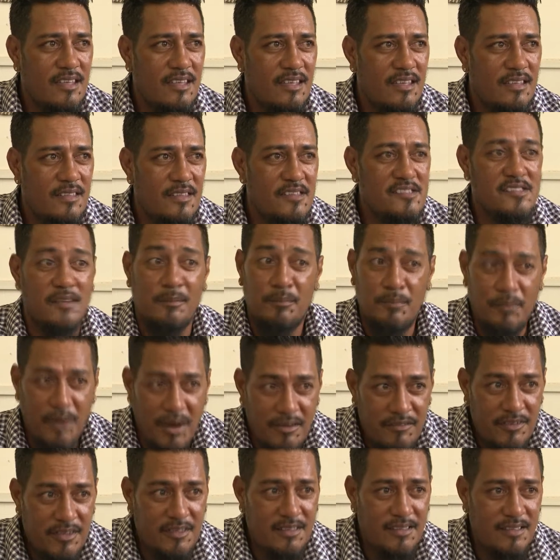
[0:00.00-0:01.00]
It is a
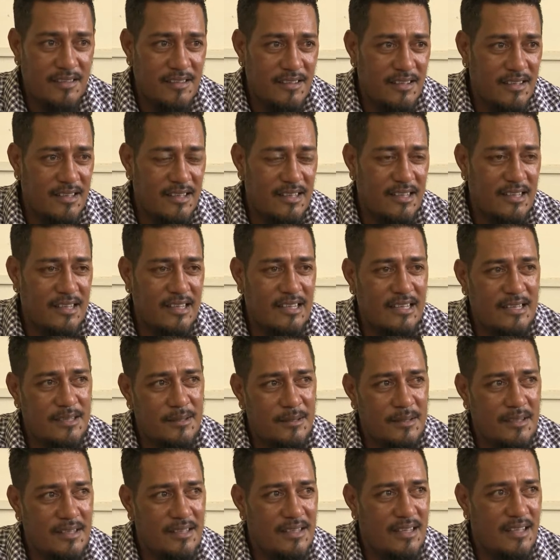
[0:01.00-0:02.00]
private
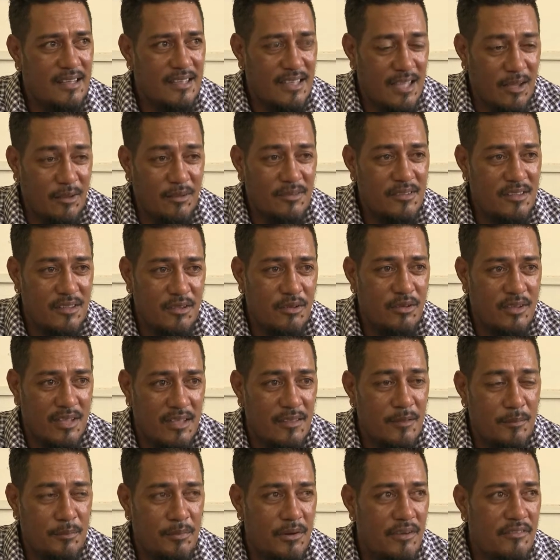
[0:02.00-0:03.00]
account. You
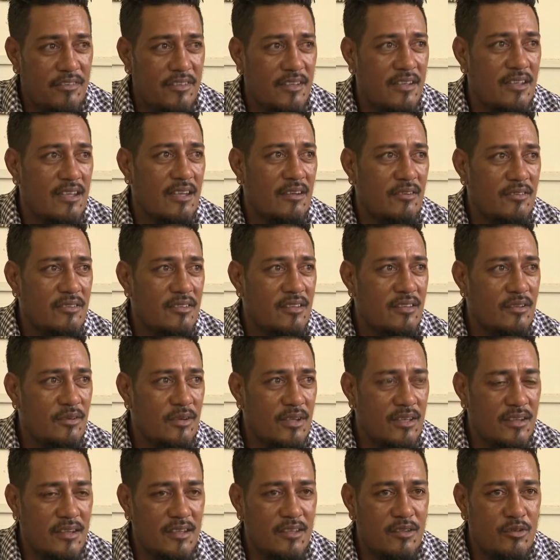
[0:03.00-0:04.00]
get a private account. You
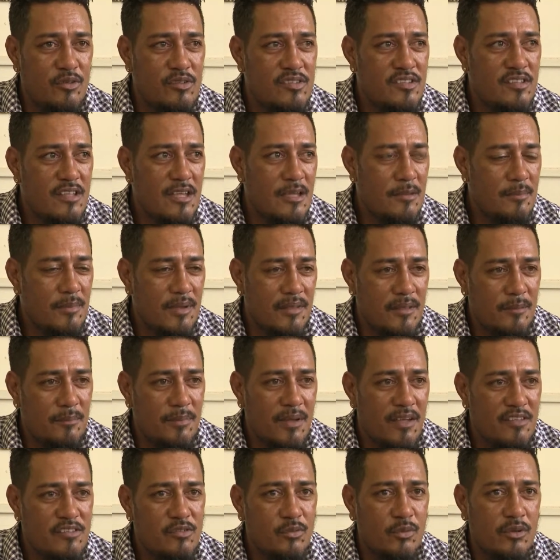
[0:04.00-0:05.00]
get a username and a
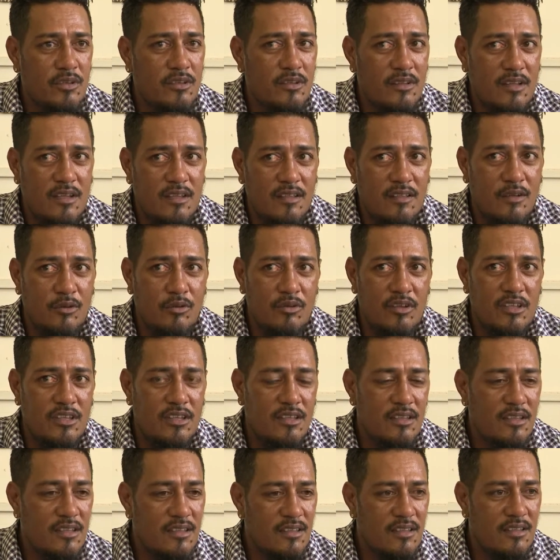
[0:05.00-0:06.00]
password, and
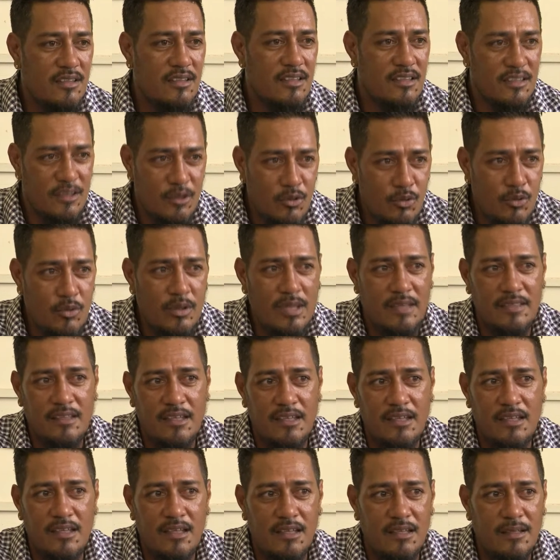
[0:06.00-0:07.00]
only you
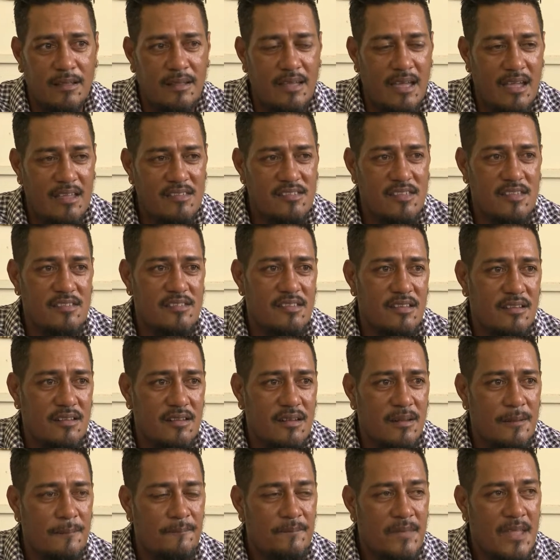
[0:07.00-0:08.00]
can access it.
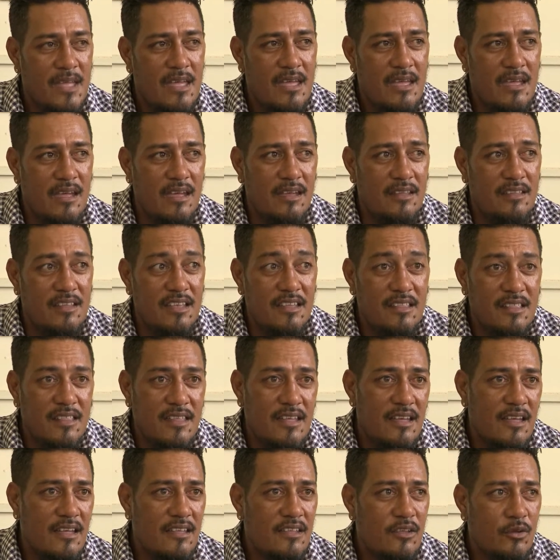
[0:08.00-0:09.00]
And in
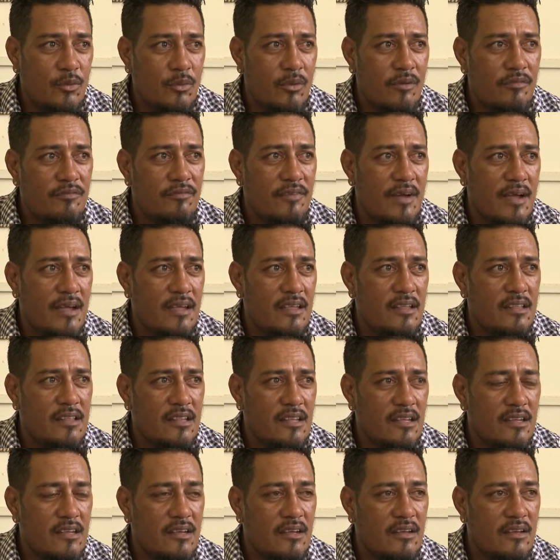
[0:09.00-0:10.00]
there you will
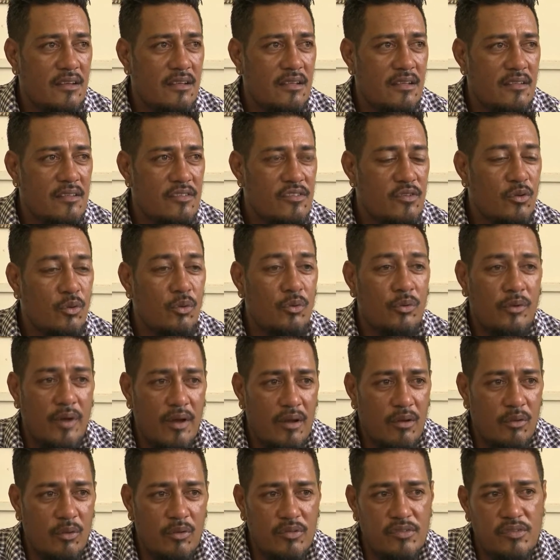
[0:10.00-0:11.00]
find school
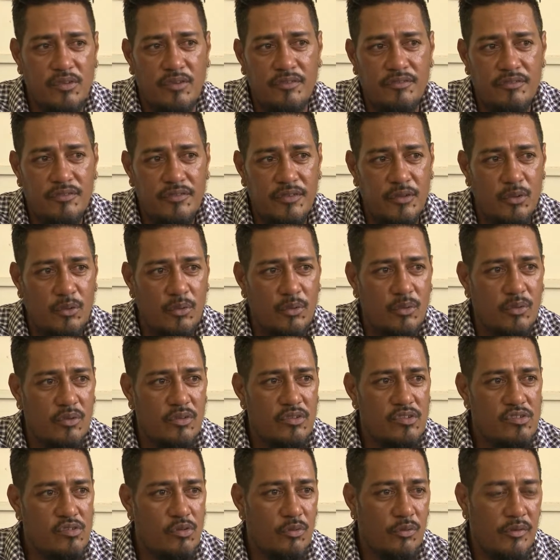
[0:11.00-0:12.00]
records of your
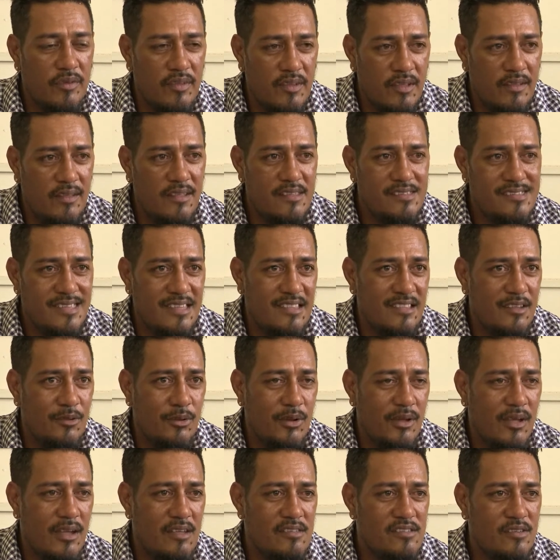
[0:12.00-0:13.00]
children that attend
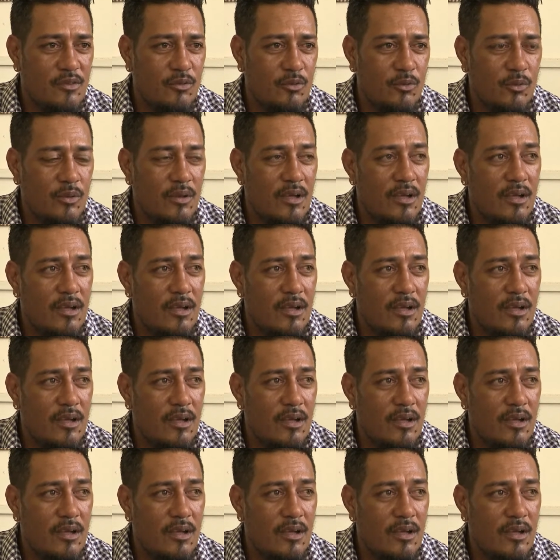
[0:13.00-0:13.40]
Niue High School.